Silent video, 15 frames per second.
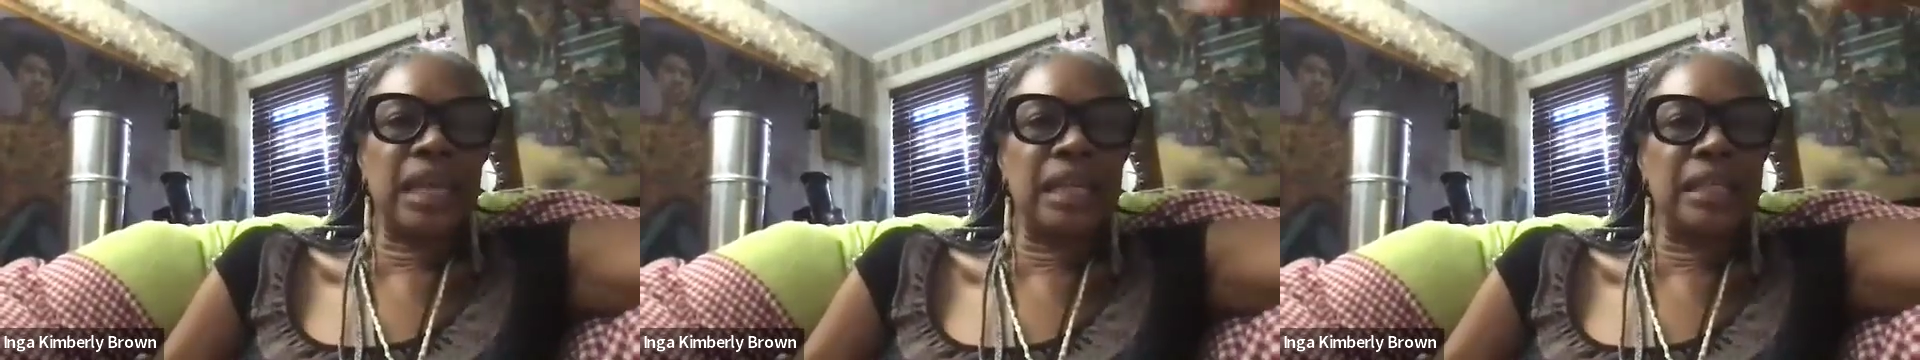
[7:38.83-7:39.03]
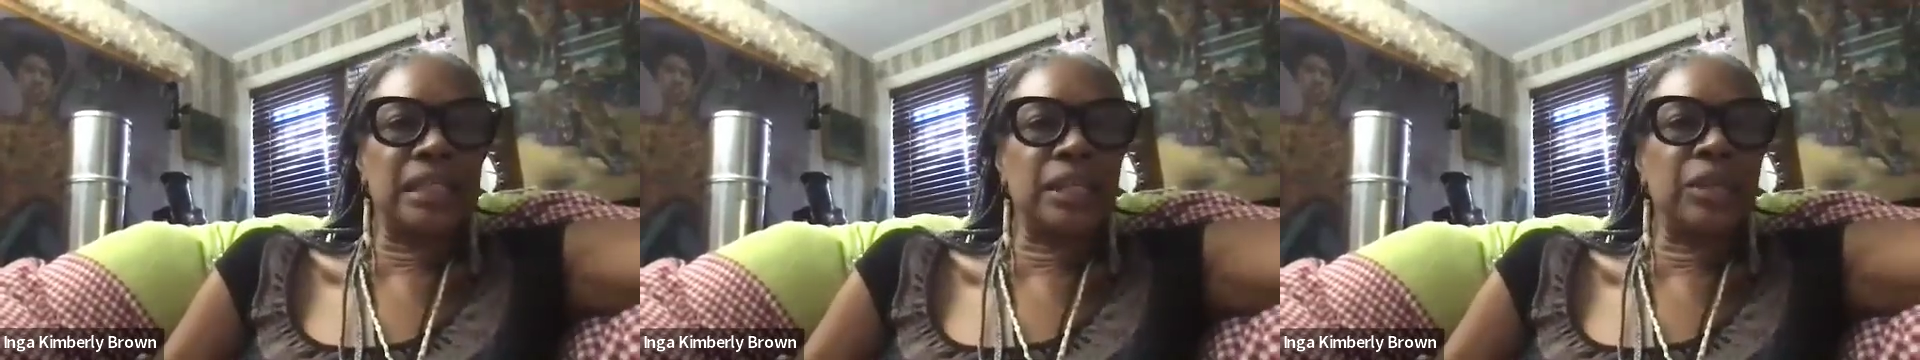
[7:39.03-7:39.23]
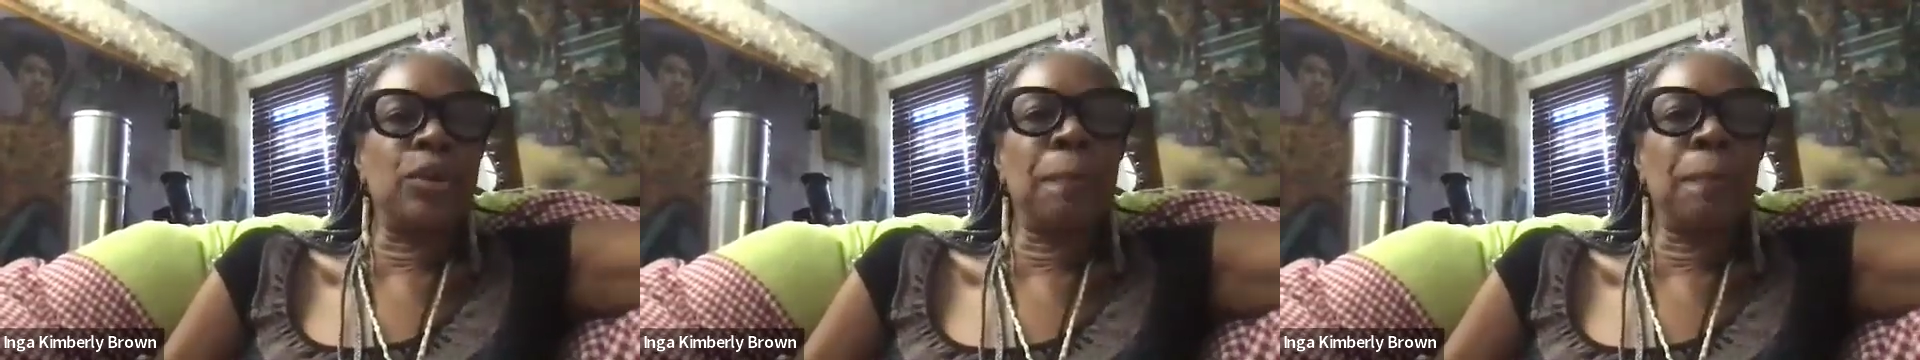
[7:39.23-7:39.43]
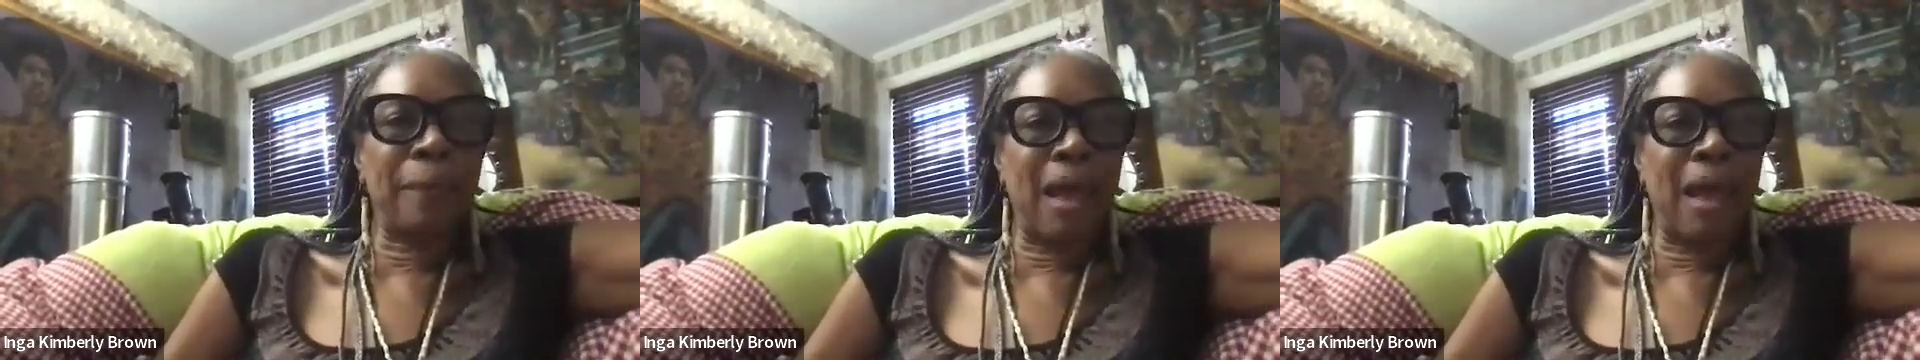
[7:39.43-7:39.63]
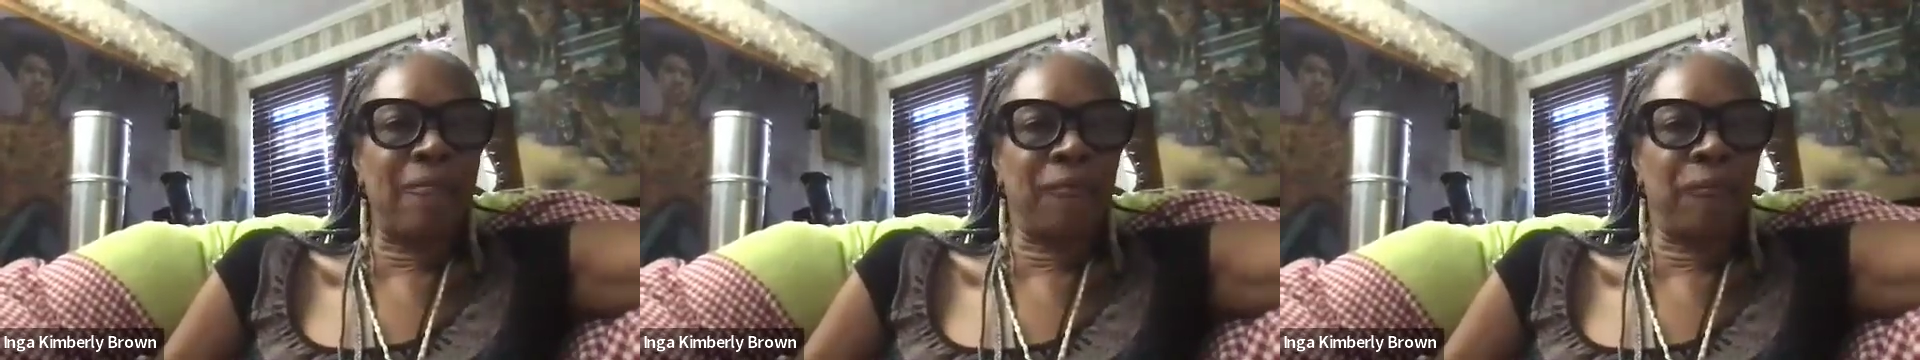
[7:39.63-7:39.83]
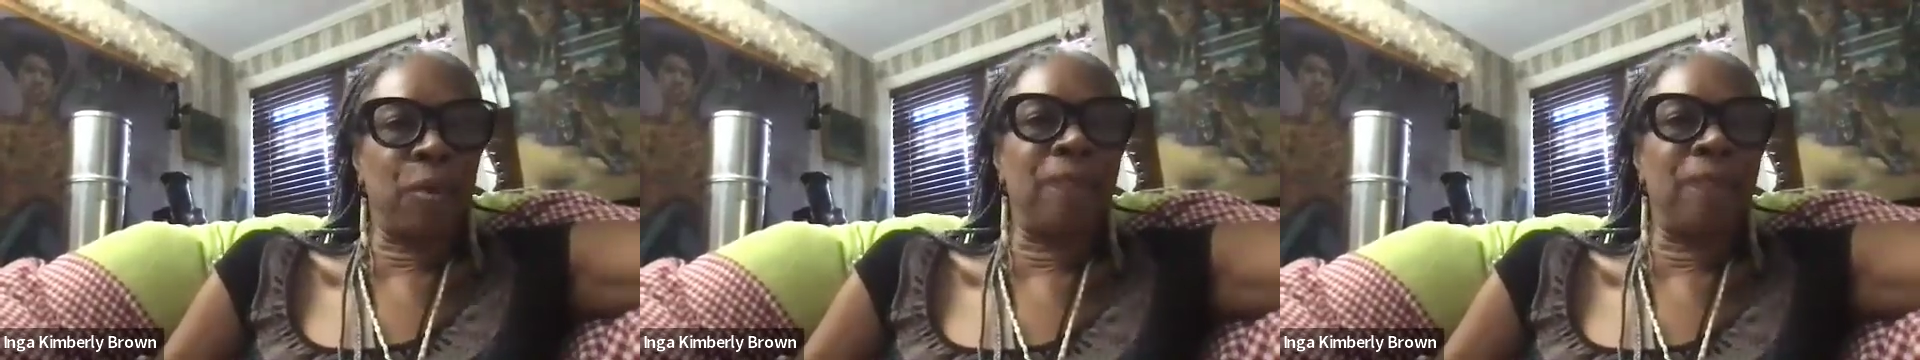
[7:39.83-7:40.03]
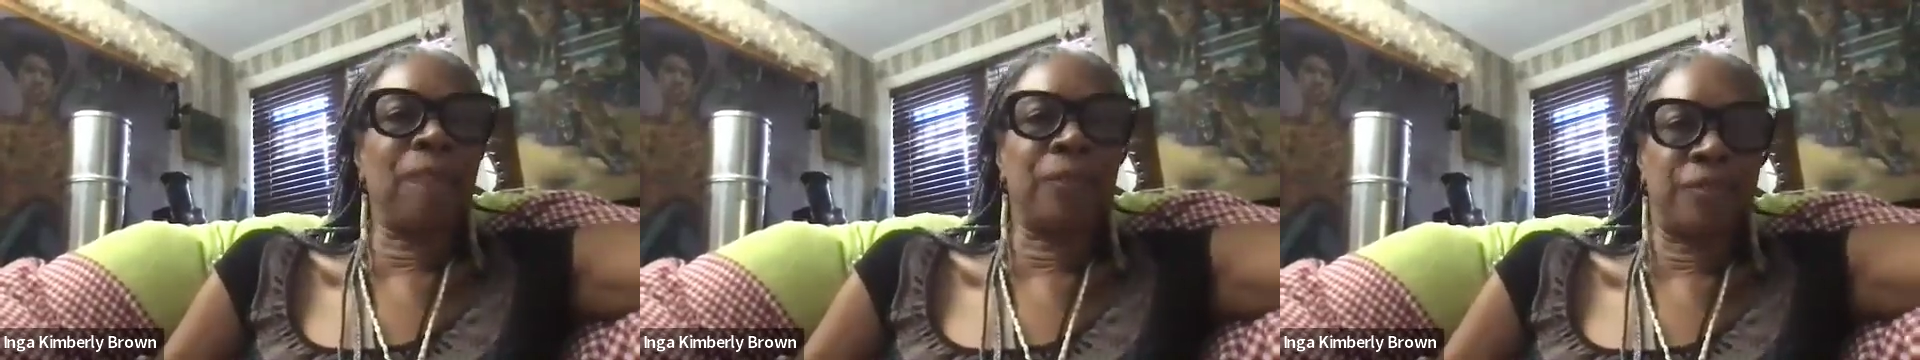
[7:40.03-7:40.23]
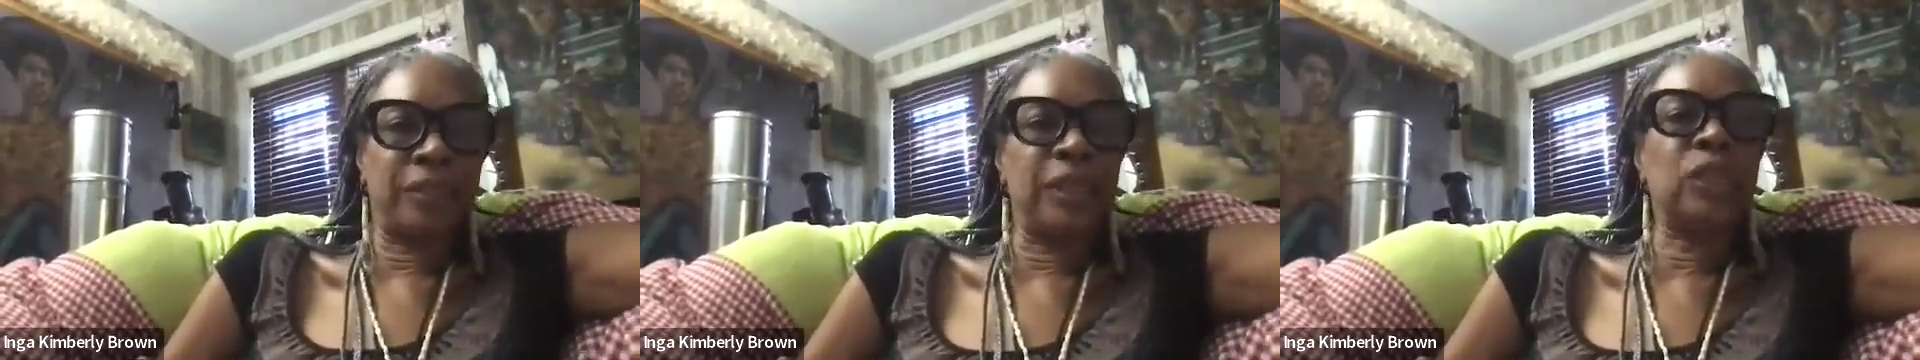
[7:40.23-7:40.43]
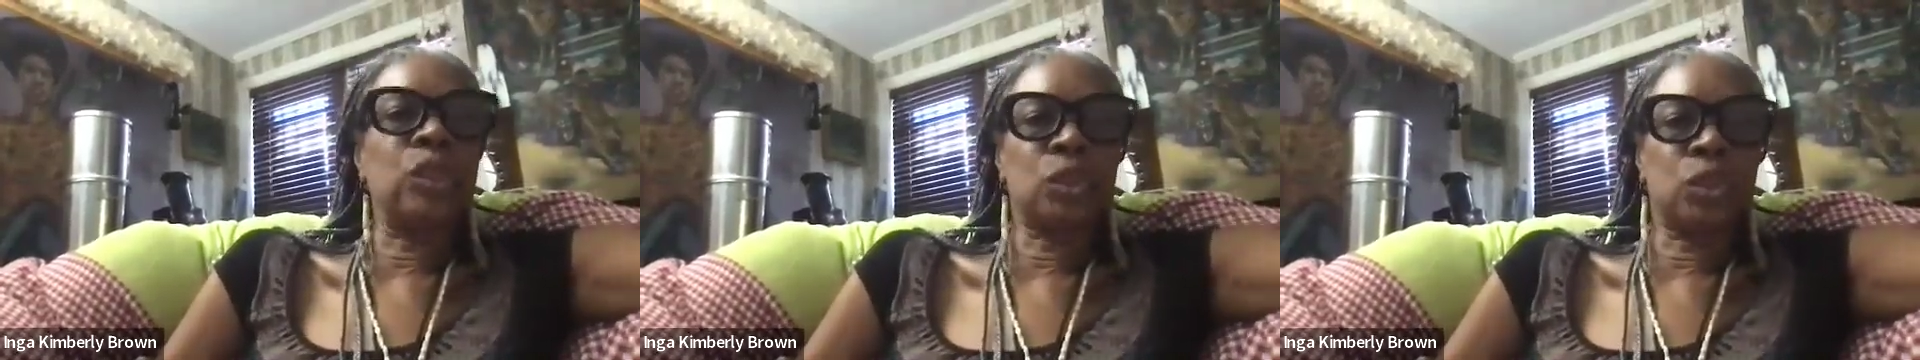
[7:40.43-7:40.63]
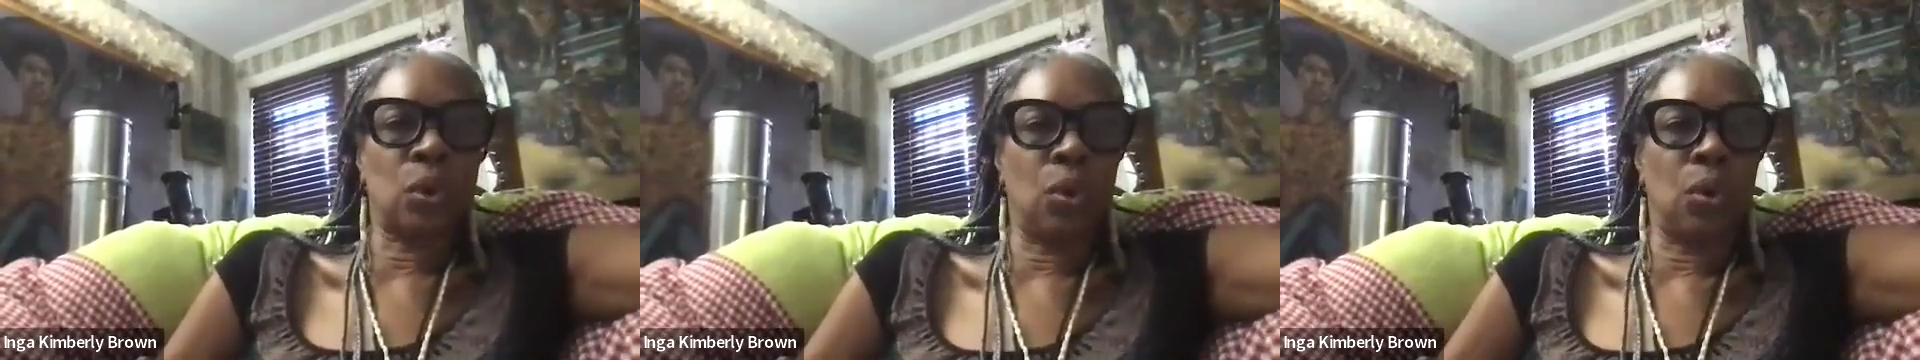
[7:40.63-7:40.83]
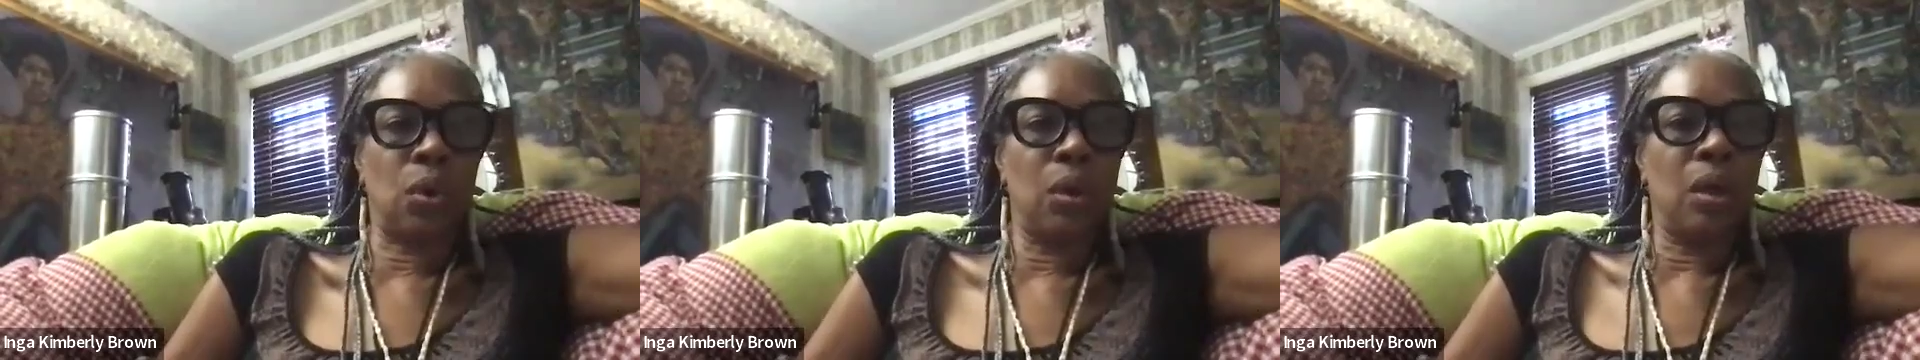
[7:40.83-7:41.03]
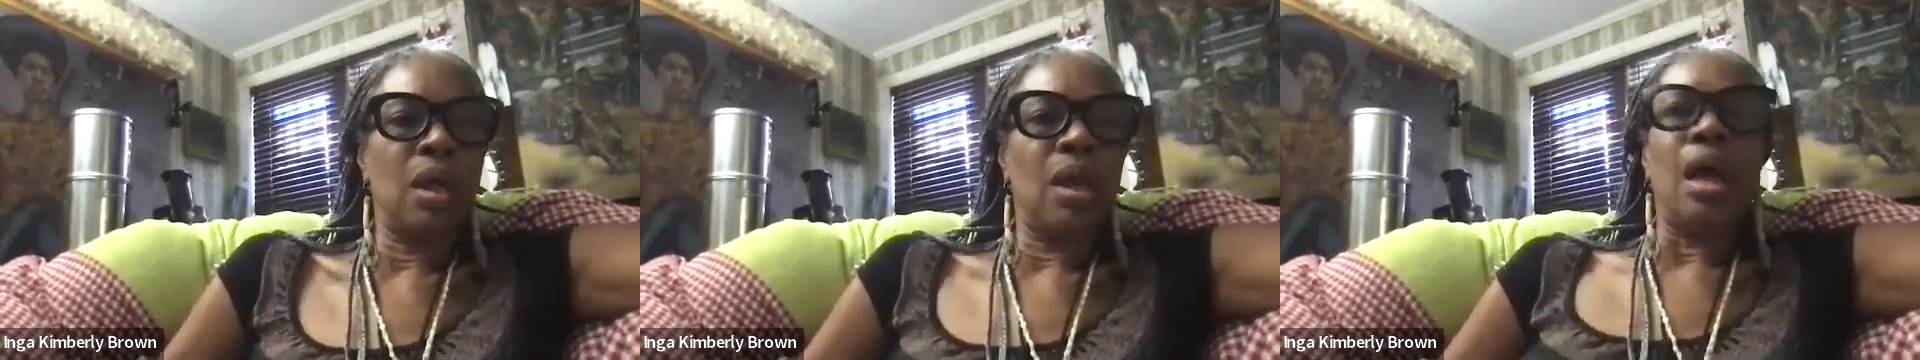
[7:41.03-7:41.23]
It's a new platform for this school.